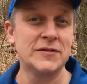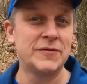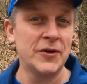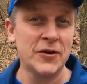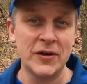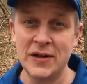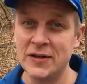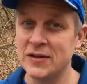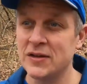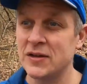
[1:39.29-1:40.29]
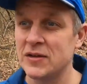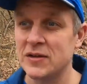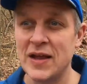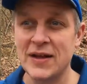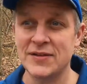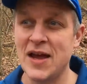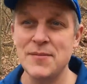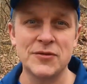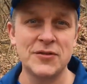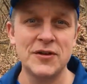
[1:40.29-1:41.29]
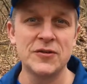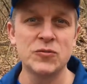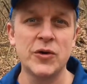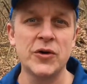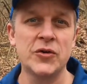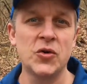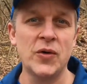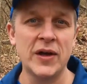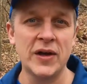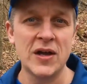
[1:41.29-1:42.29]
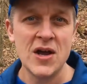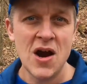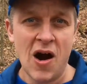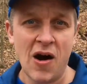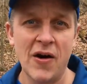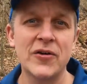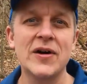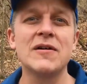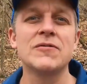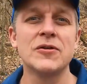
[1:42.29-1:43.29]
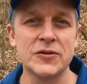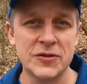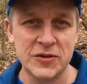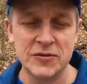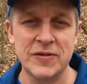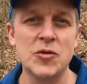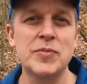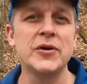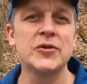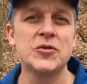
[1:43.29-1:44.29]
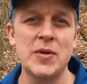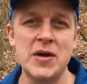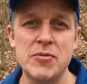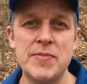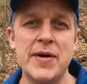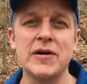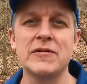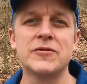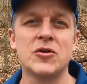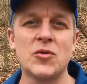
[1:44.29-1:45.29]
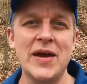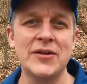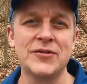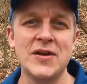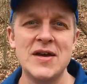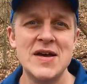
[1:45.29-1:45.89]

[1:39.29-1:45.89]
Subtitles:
If you're in that time of season where you're doing harder efforts, developing your speed, preparing for a race,